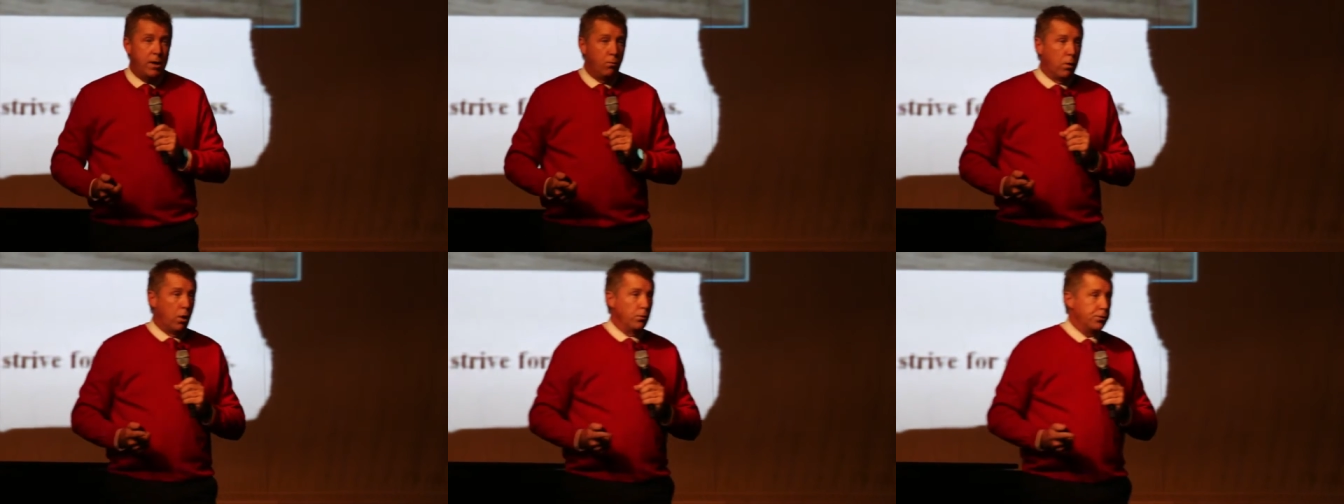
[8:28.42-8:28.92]
he
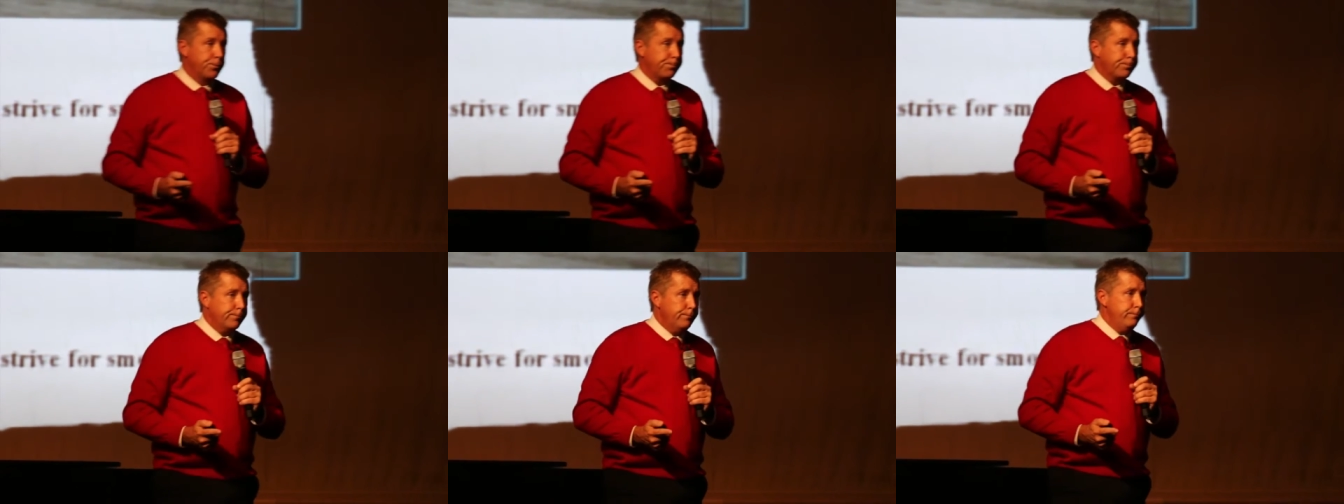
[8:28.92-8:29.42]
wrote.
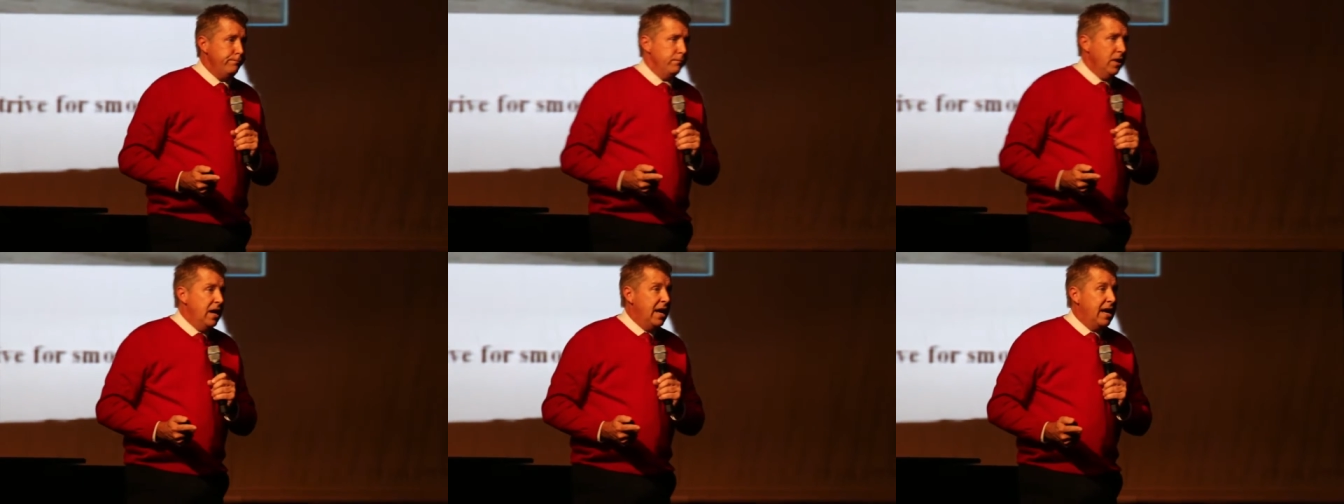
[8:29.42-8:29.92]

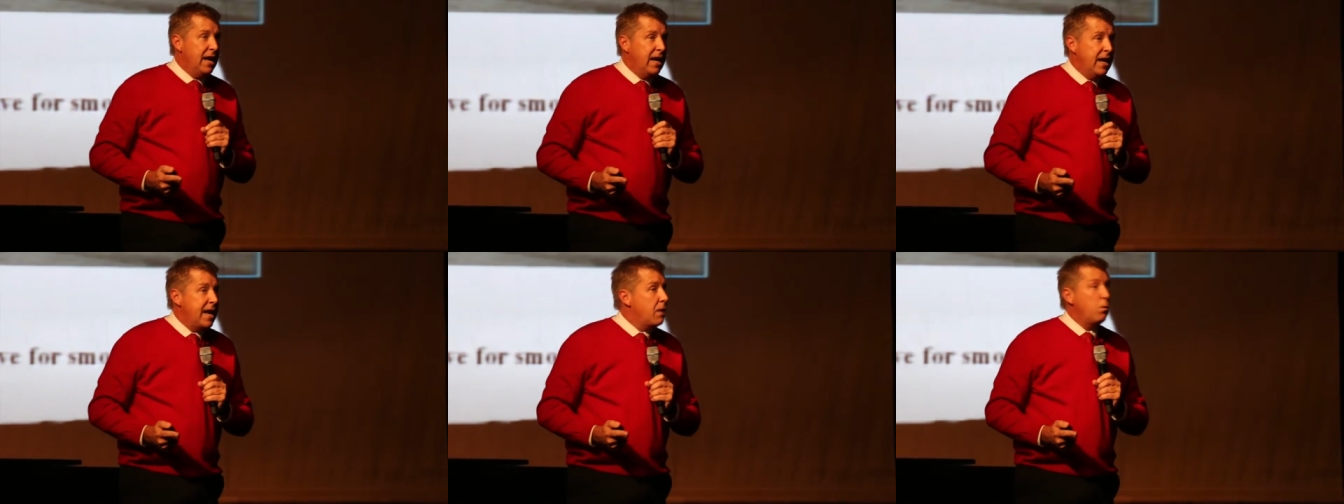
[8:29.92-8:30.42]

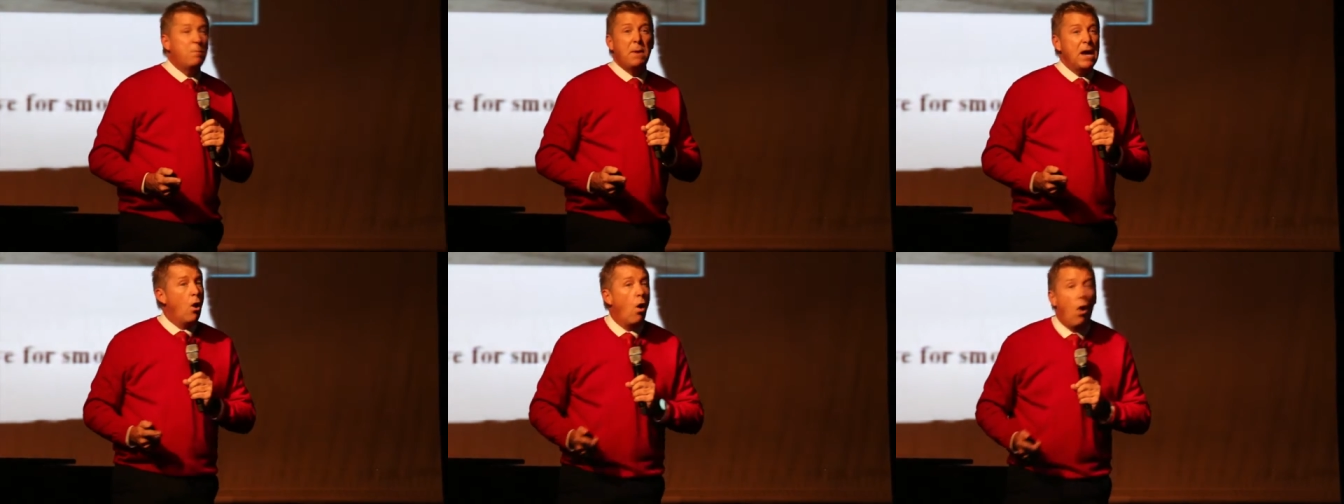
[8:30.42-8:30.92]
He would be